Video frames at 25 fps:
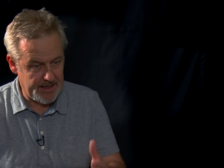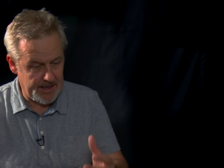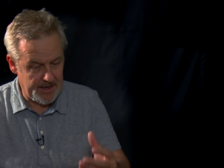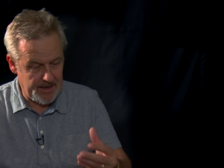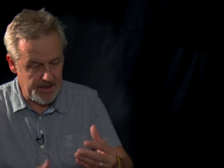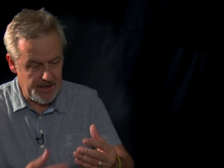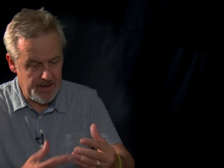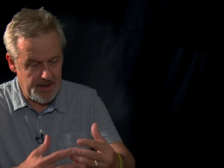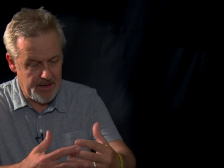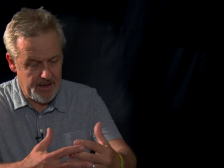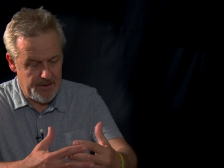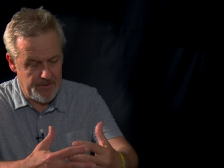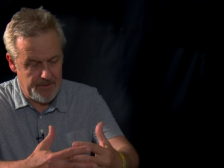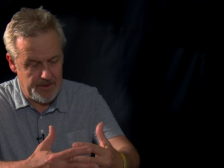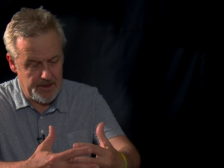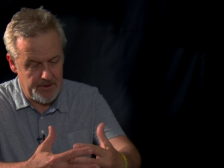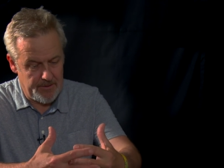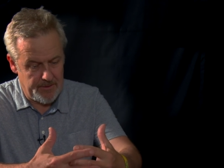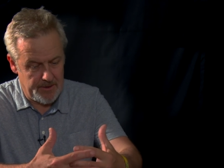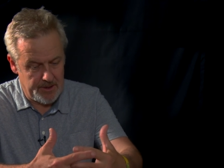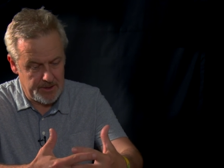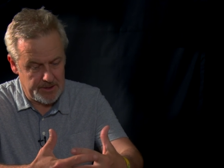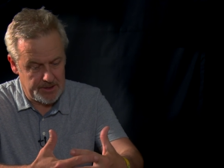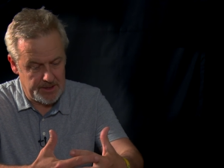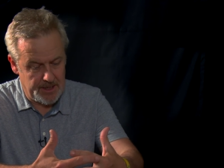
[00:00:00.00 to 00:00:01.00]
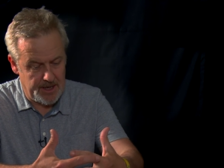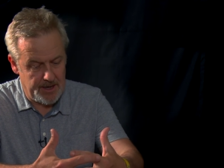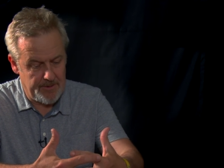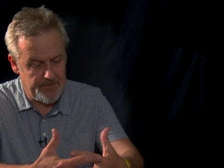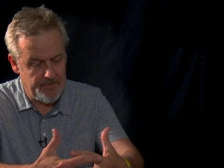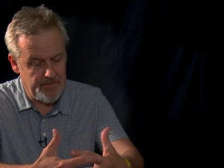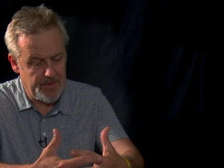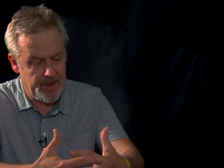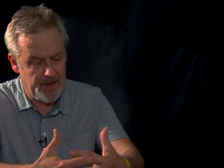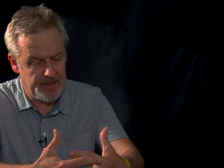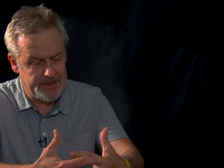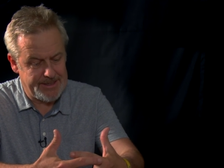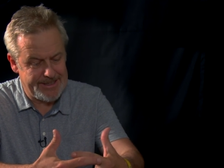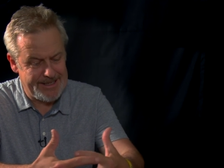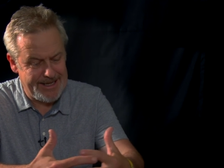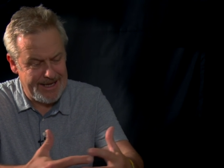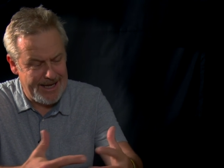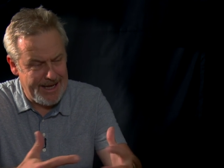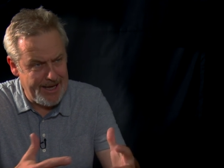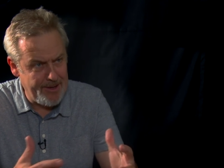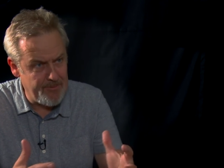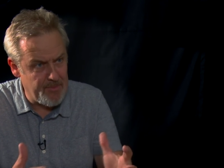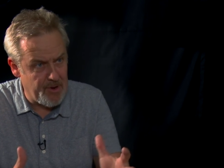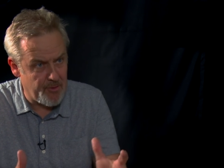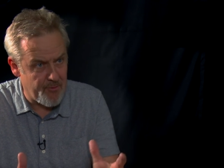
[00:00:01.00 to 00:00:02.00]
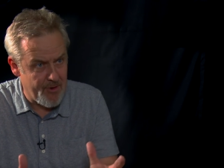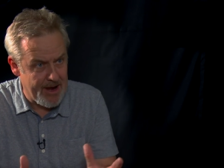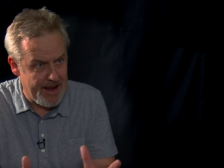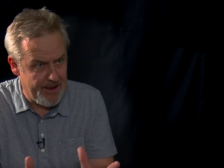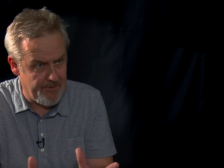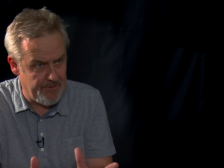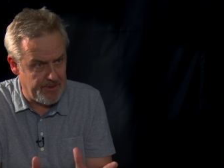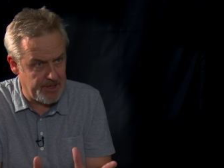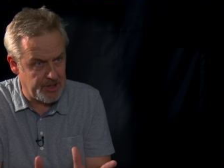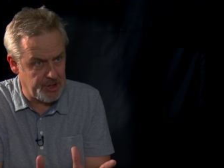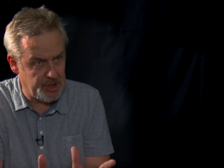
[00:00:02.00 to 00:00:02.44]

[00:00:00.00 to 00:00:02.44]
that, that there's a, a team around the